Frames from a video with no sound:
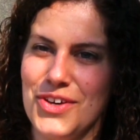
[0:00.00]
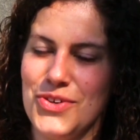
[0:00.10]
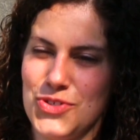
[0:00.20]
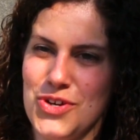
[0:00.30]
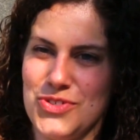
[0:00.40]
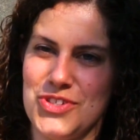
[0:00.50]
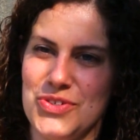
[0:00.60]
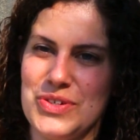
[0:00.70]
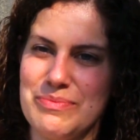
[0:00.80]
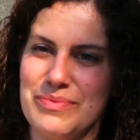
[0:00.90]
who shows it
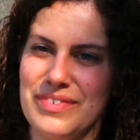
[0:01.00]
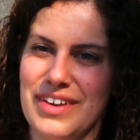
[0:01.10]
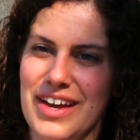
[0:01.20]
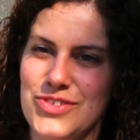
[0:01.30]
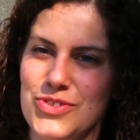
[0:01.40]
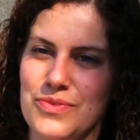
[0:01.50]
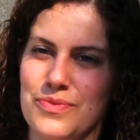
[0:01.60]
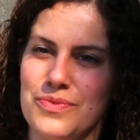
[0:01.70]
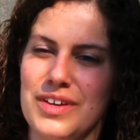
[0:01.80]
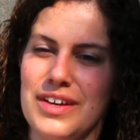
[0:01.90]
to him and sort
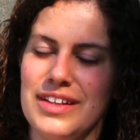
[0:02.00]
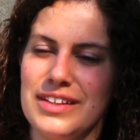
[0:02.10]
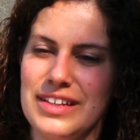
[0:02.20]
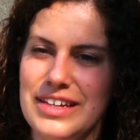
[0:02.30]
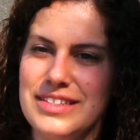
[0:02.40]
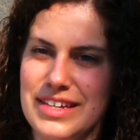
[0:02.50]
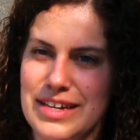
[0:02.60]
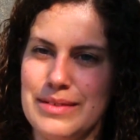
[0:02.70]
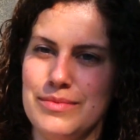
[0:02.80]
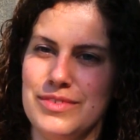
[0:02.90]
of leads
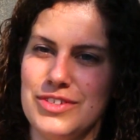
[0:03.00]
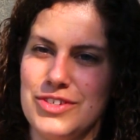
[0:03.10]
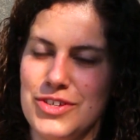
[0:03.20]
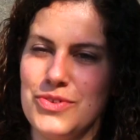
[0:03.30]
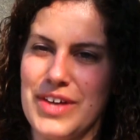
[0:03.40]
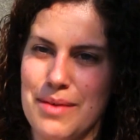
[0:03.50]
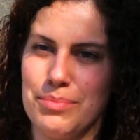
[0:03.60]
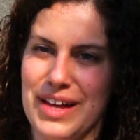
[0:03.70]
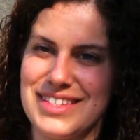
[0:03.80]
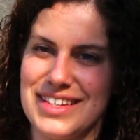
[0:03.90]
him to that
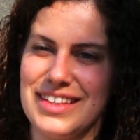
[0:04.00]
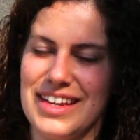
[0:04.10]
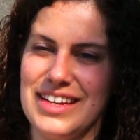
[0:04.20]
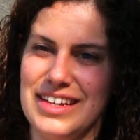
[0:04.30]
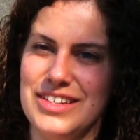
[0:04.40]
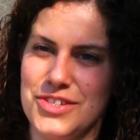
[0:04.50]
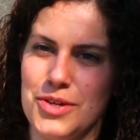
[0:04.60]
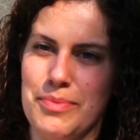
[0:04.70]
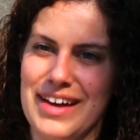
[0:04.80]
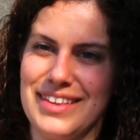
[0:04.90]
blessing that he needs
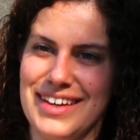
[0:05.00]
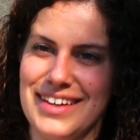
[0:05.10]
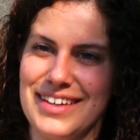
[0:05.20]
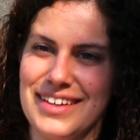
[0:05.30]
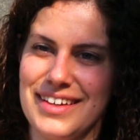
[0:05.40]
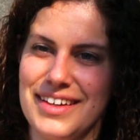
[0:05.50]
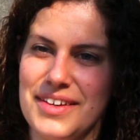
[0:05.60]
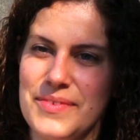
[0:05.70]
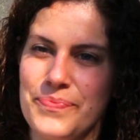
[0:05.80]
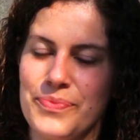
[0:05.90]
so badly.
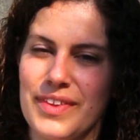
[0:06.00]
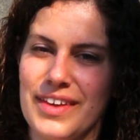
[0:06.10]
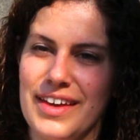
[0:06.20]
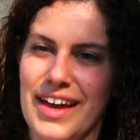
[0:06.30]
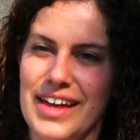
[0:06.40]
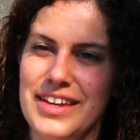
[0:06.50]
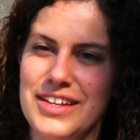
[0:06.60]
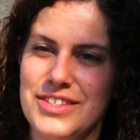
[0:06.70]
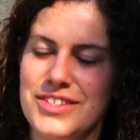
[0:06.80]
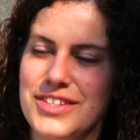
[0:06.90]
And then
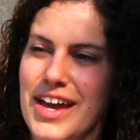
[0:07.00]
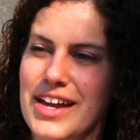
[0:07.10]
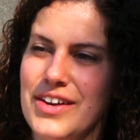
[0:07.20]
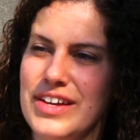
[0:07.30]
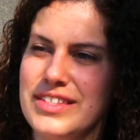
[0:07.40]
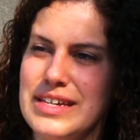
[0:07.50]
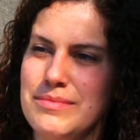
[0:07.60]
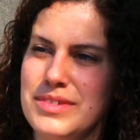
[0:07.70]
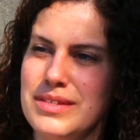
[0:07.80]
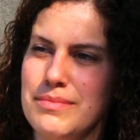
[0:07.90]
it
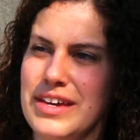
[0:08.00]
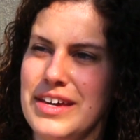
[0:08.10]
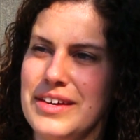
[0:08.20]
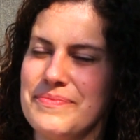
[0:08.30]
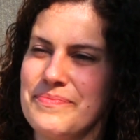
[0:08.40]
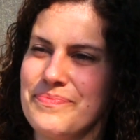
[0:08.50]
seems to me,